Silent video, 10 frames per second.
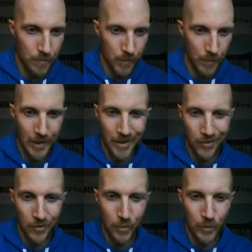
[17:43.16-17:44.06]
by making
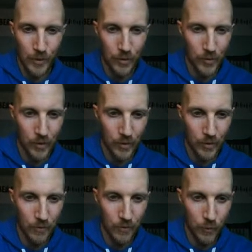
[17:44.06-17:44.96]
some
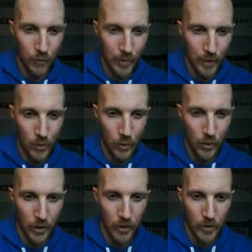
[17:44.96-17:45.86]
parentheses for my
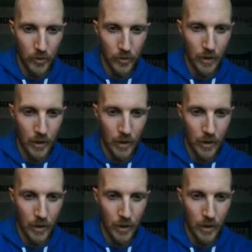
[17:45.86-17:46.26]
coordinates.